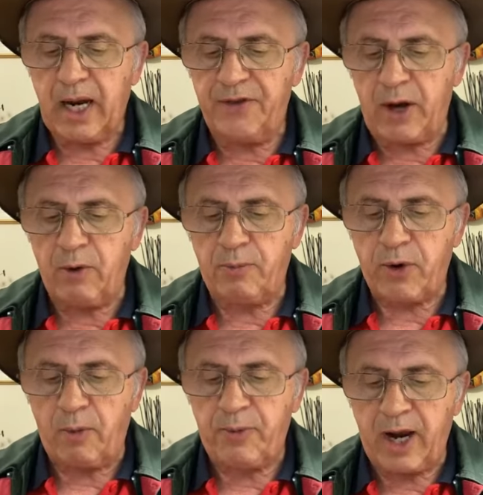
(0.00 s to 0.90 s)
they were
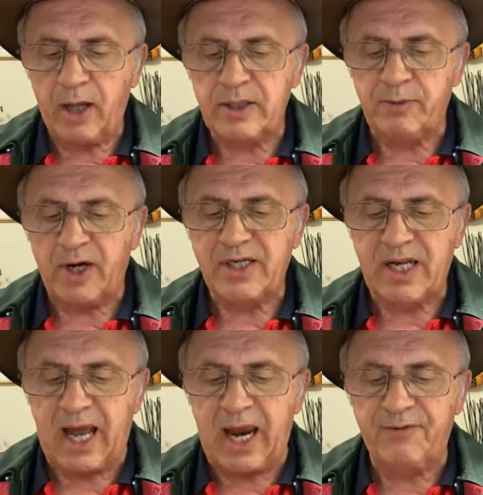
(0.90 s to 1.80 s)
propelled by
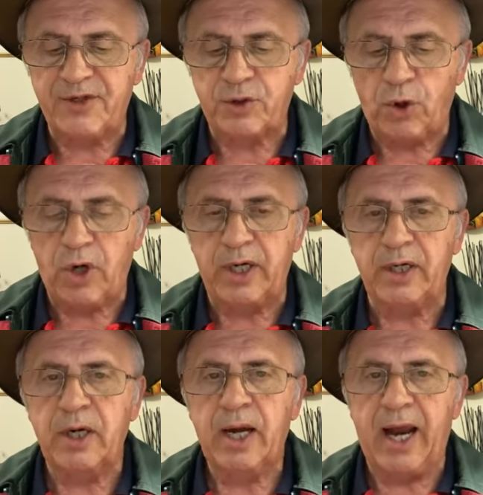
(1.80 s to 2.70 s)
slaves
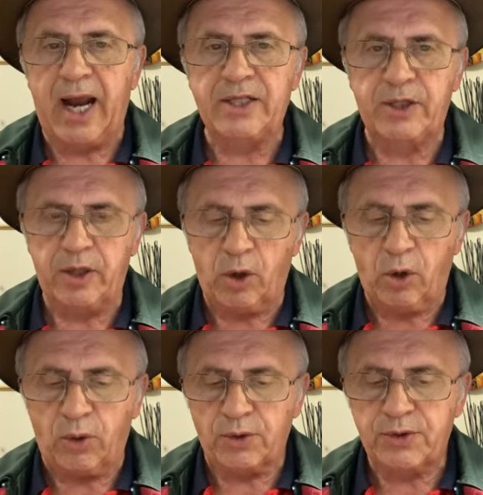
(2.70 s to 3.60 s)
toiling at the
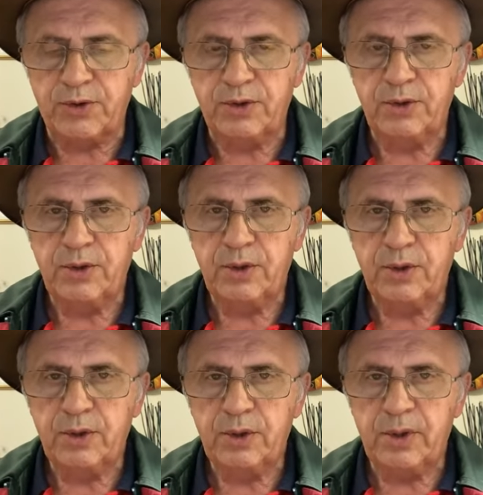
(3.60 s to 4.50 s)
oars.
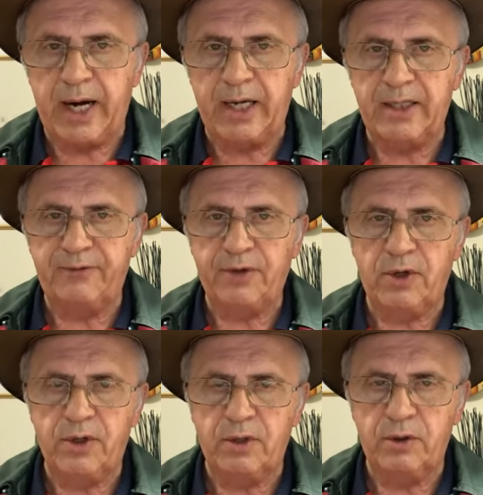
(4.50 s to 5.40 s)
And if
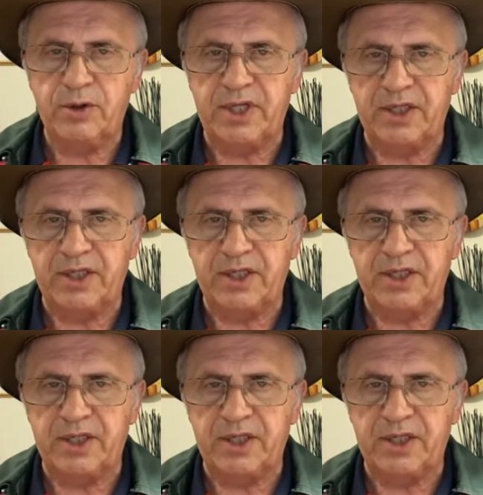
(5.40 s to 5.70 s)
you looked